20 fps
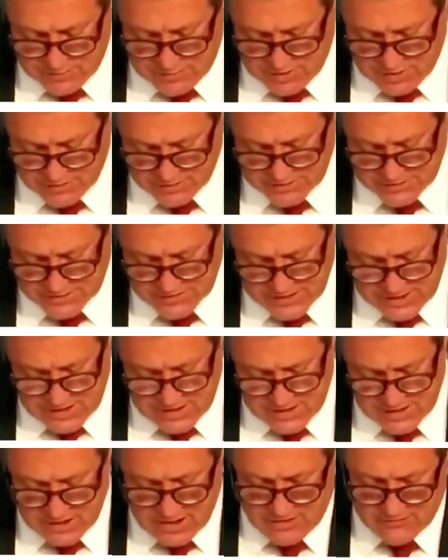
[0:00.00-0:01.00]
pardons
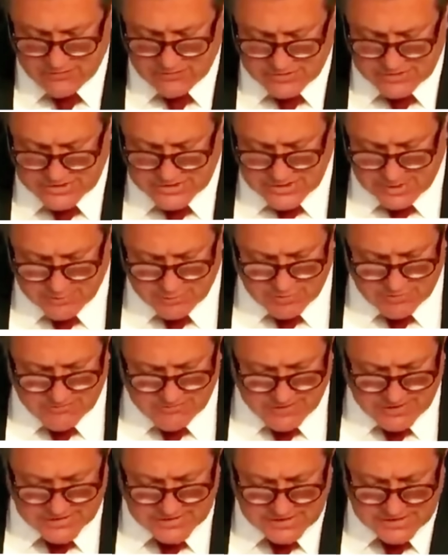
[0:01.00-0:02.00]
cover these separate
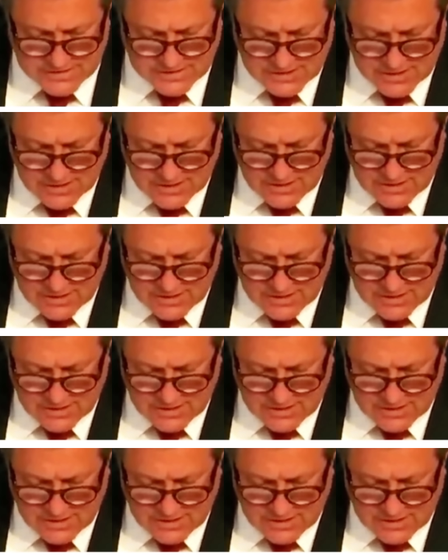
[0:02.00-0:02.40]
offenses?